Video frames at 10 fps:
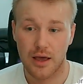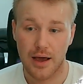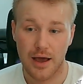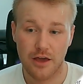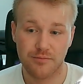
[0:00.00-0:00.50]

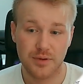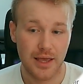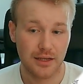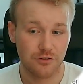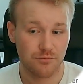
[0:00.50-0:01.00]
I've been
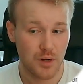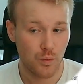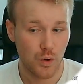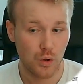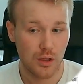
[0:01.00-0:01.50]
active my
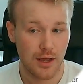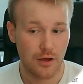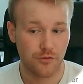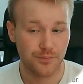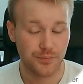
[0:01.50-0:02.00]
whole
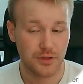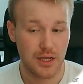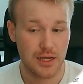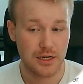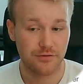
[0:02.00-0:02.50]
life
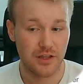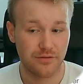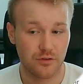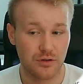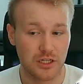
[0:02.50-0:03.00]
and I've
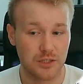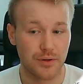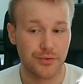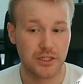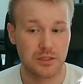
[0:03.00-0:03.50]
never
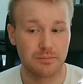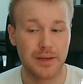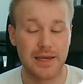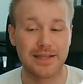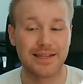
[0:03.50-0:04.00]
experienced
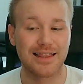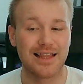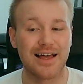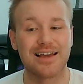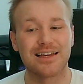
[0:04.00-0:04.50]
pain
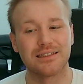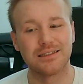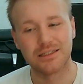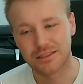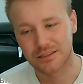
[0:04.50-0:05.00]
like
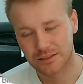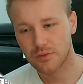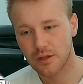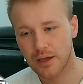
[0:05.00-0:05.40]
this.